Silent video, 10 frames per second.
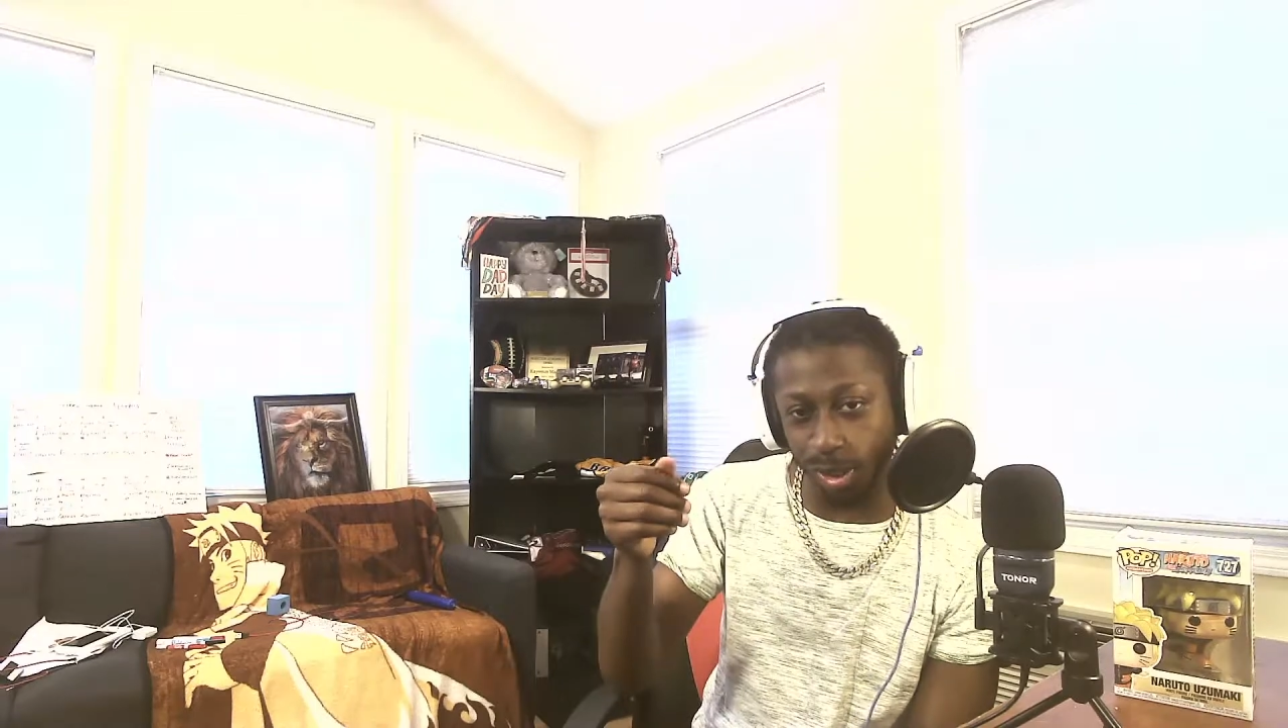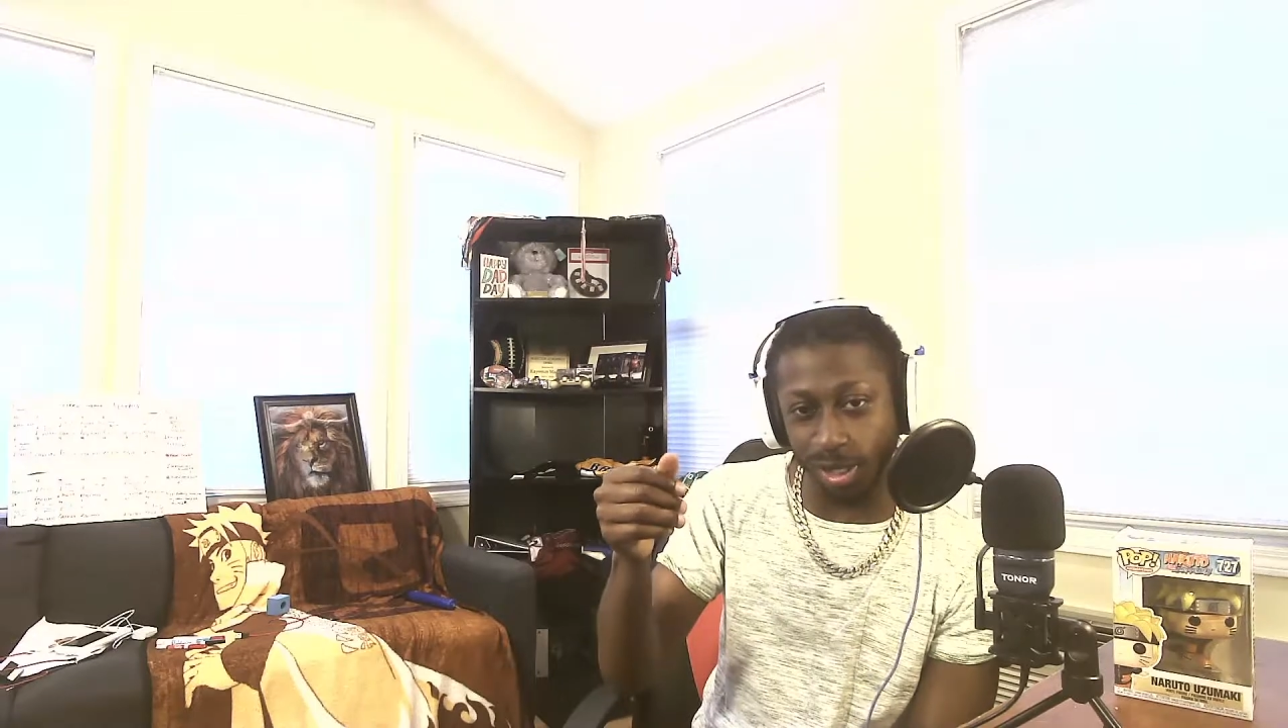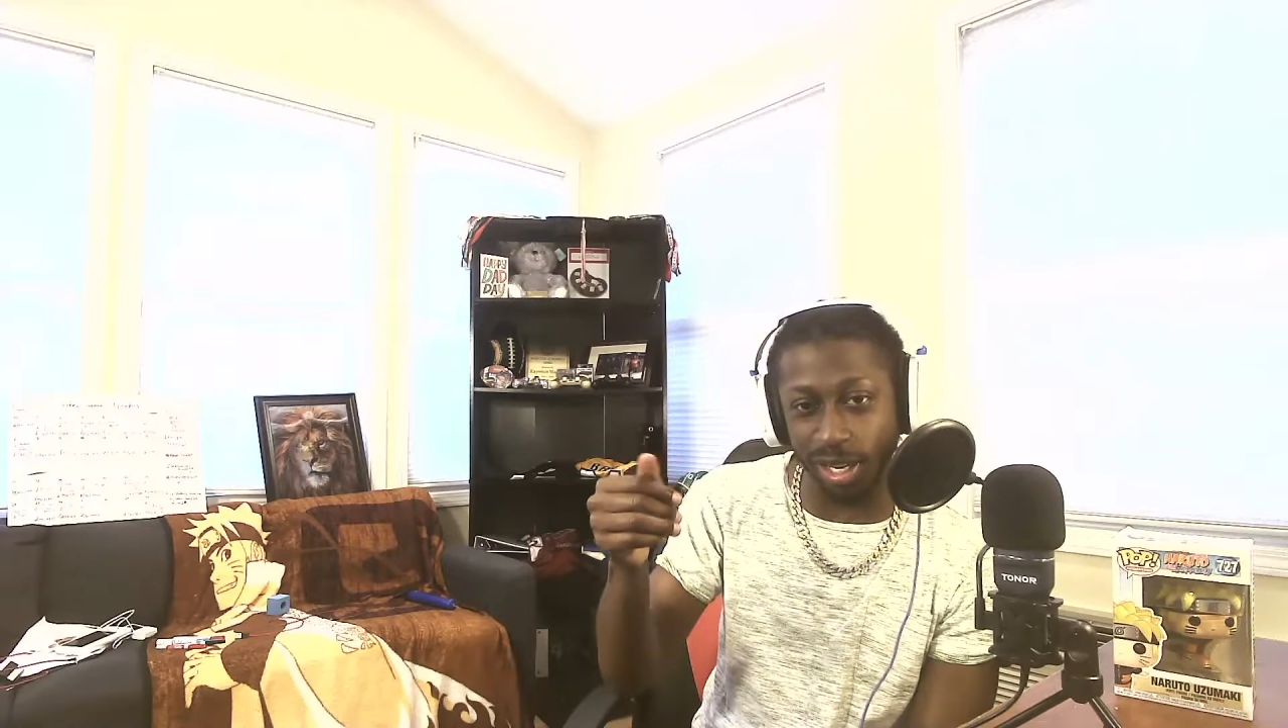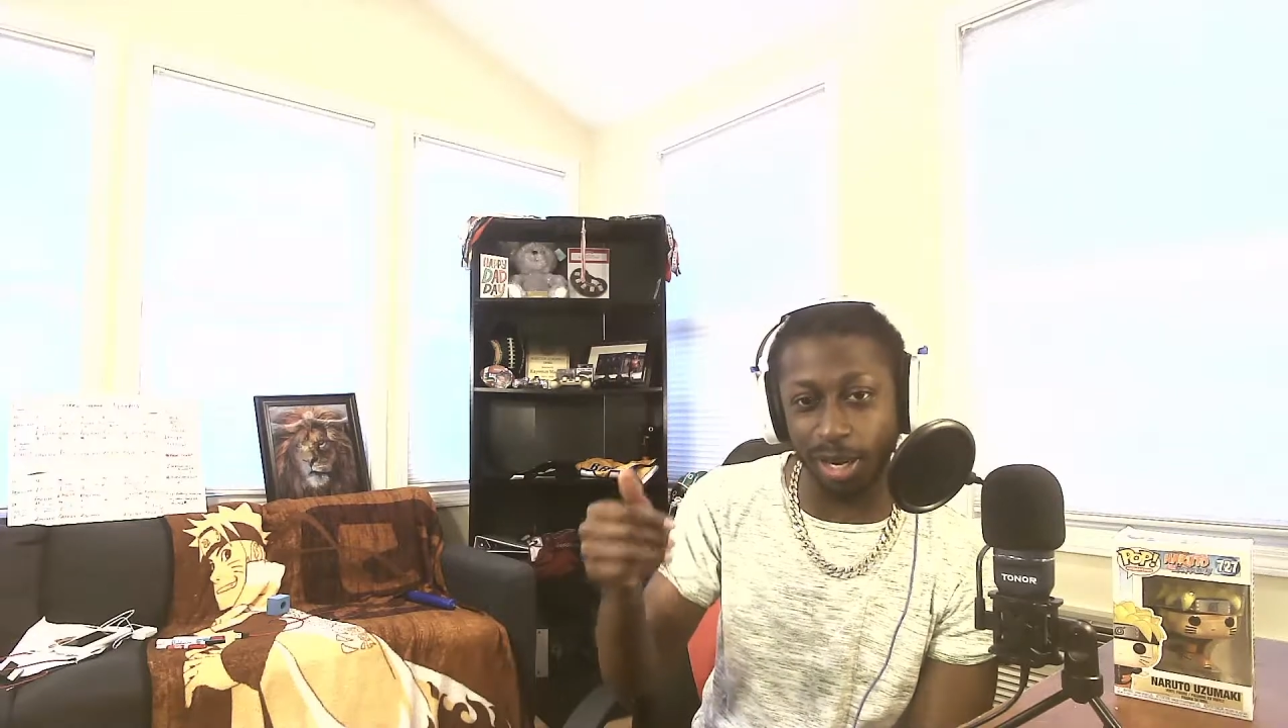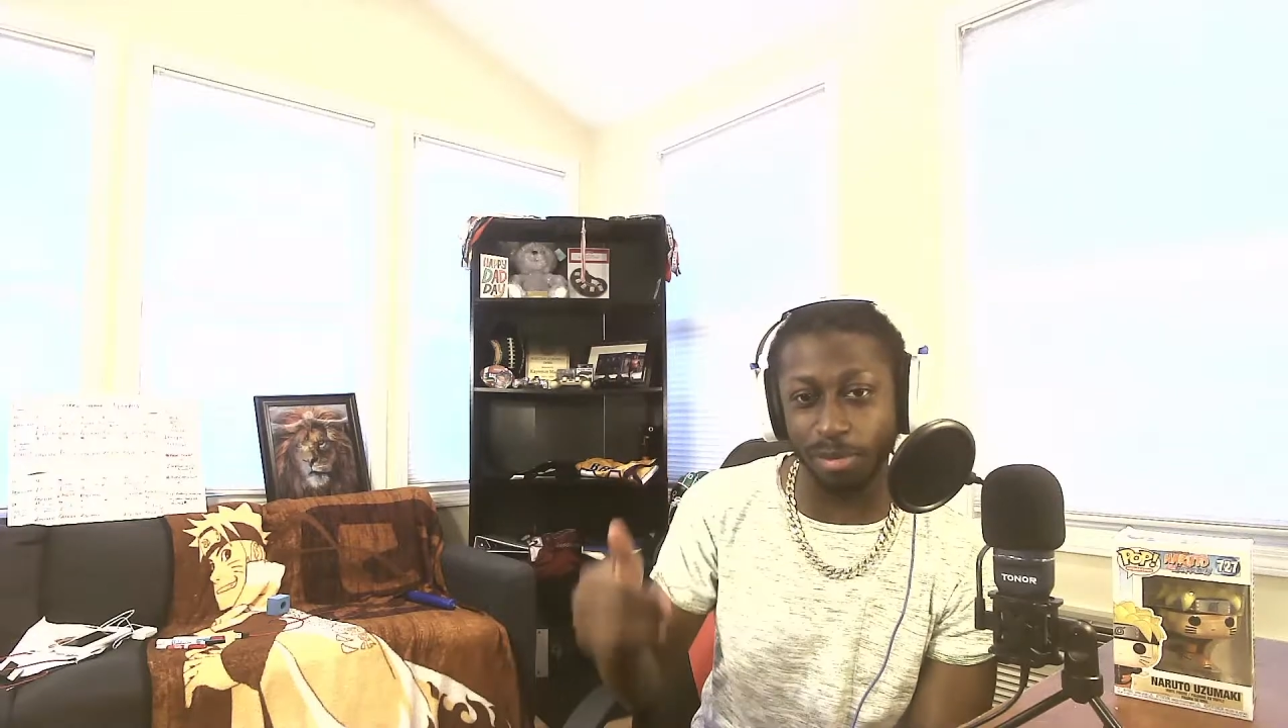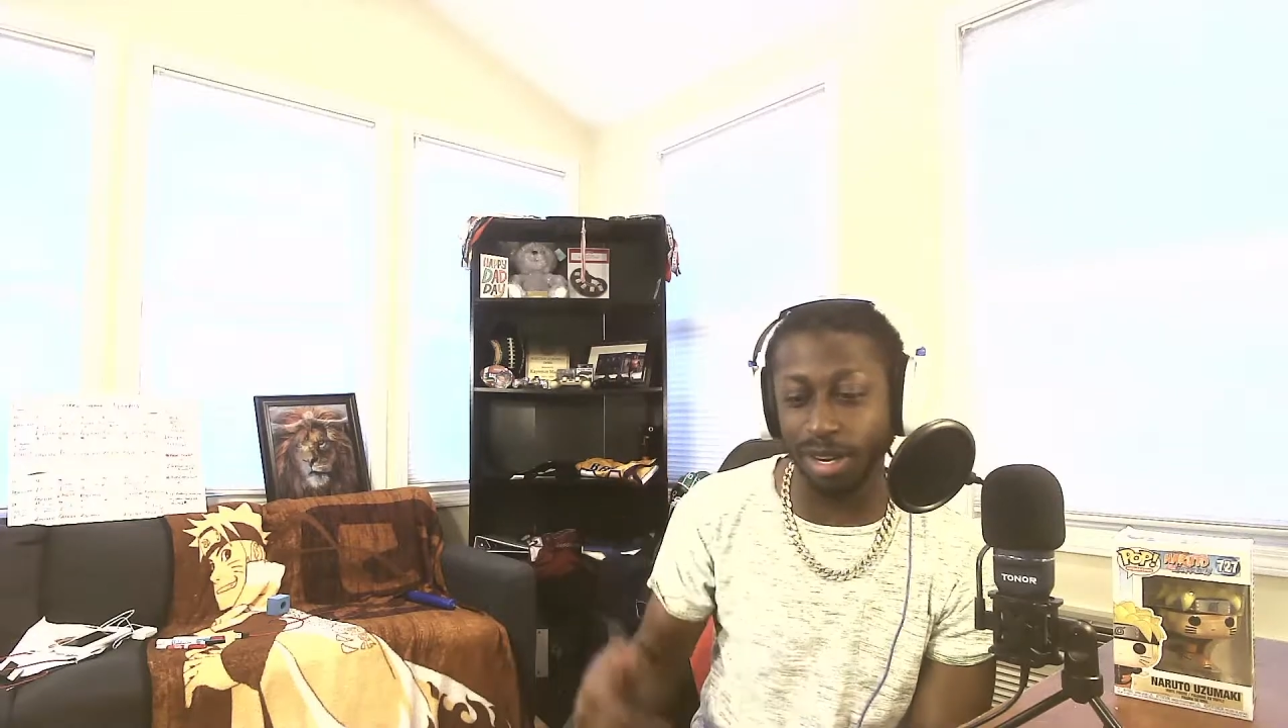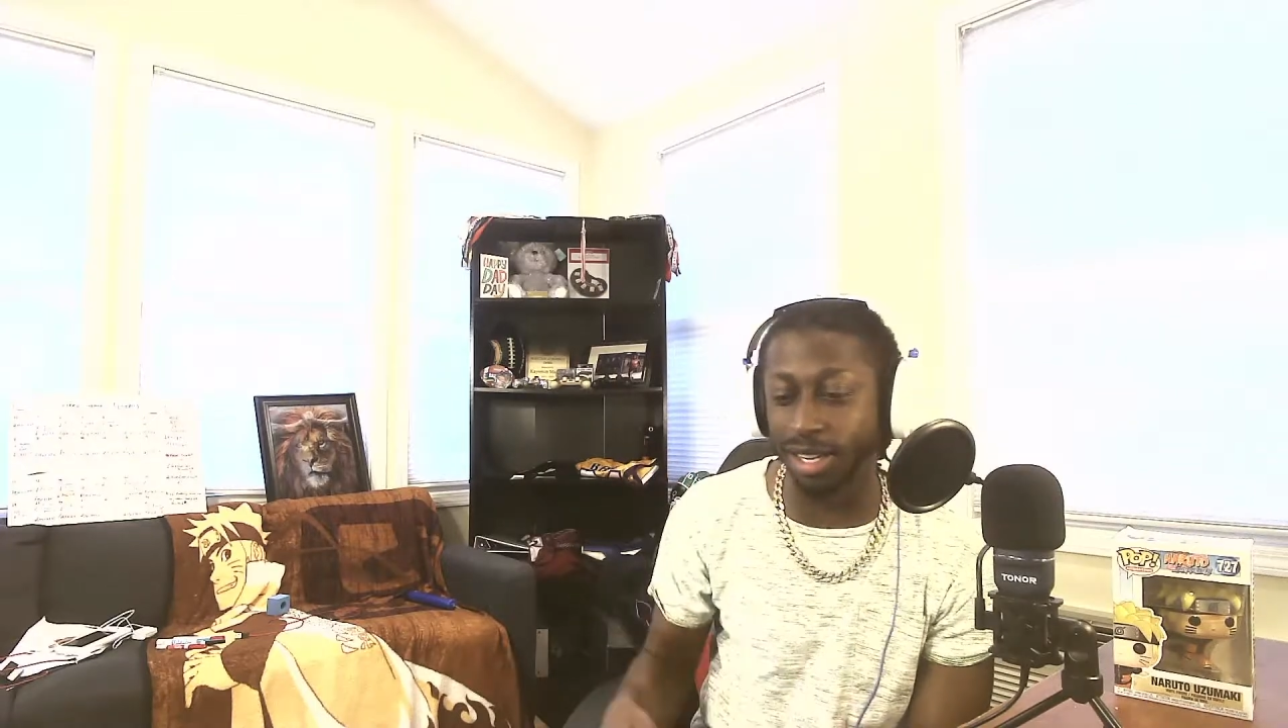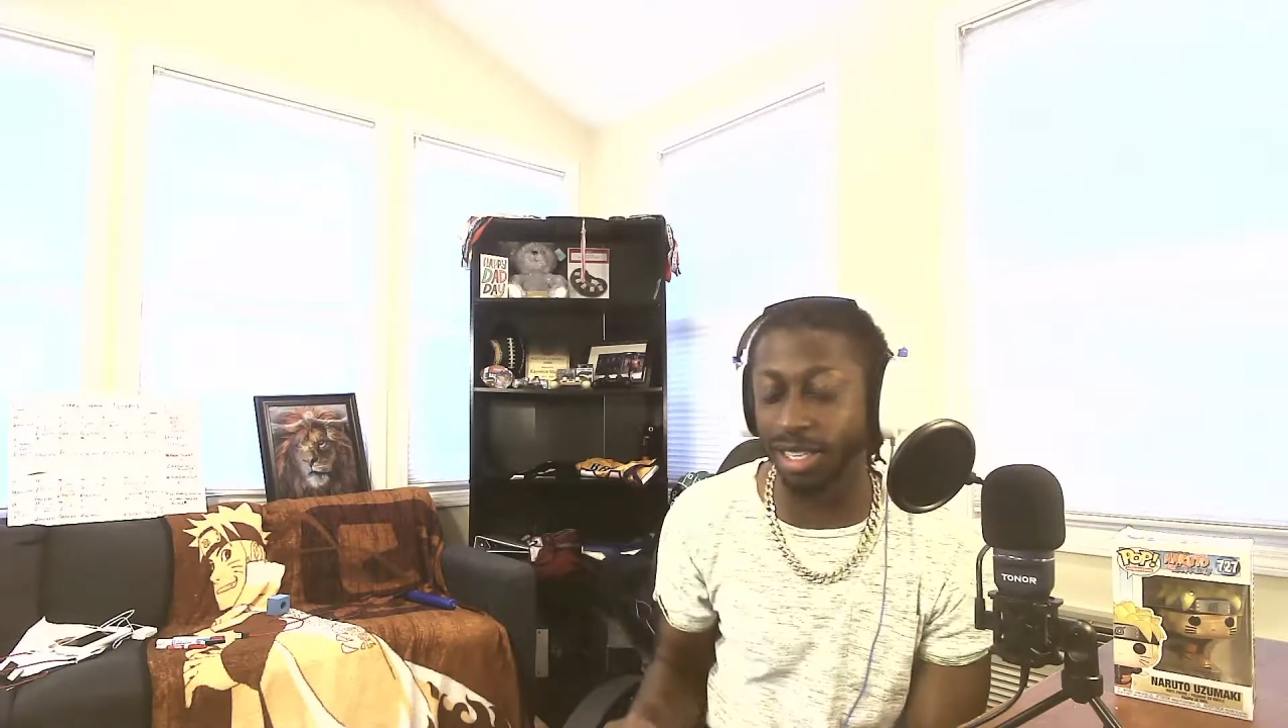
on there, bro.